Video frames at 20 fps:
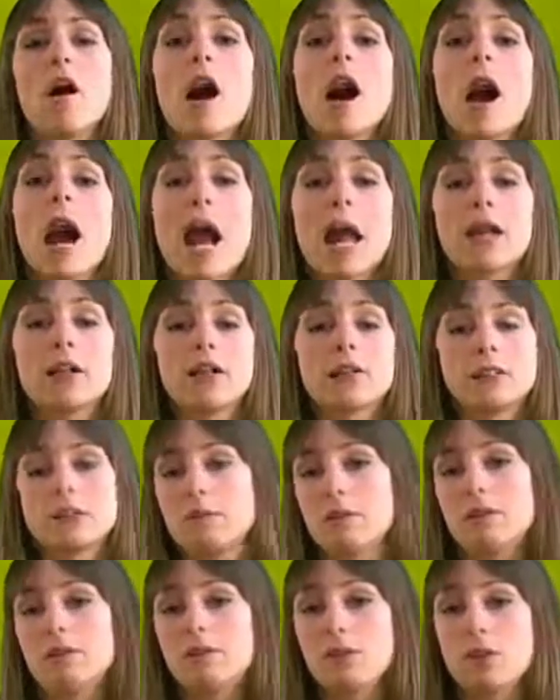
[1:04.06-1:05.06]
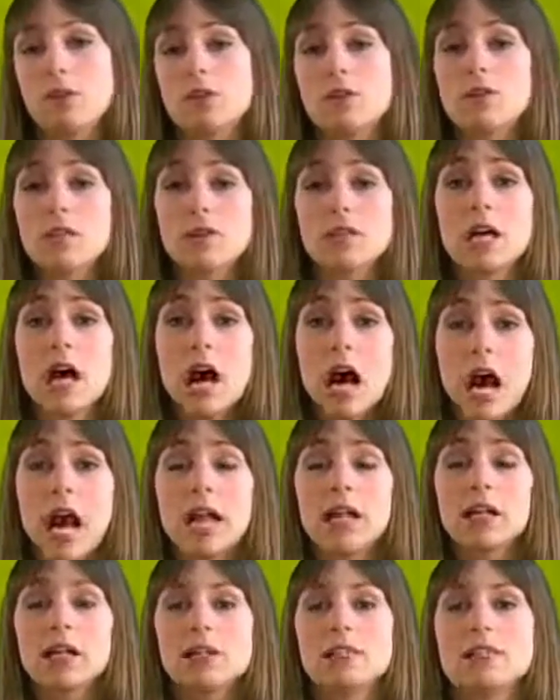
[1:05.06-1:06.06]
are high glycemic foods, and those
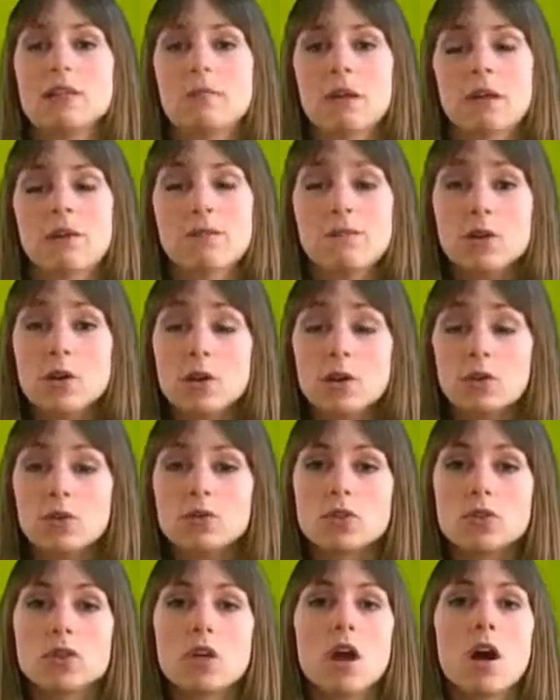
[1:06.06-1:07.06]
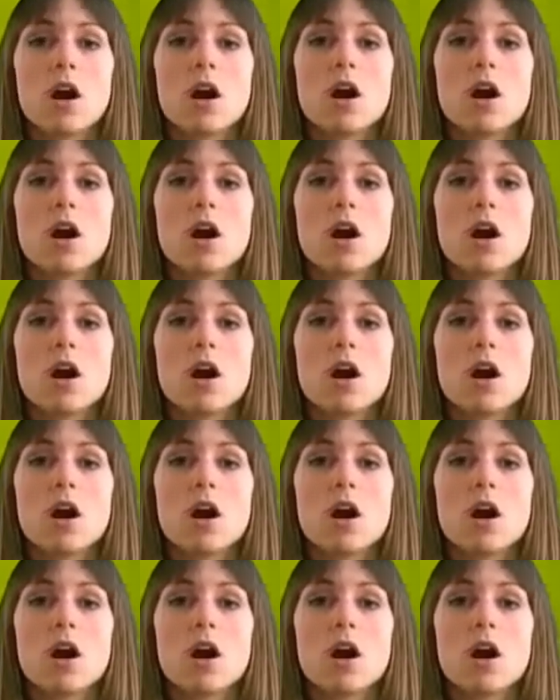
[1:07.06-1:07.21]
high glycemic foods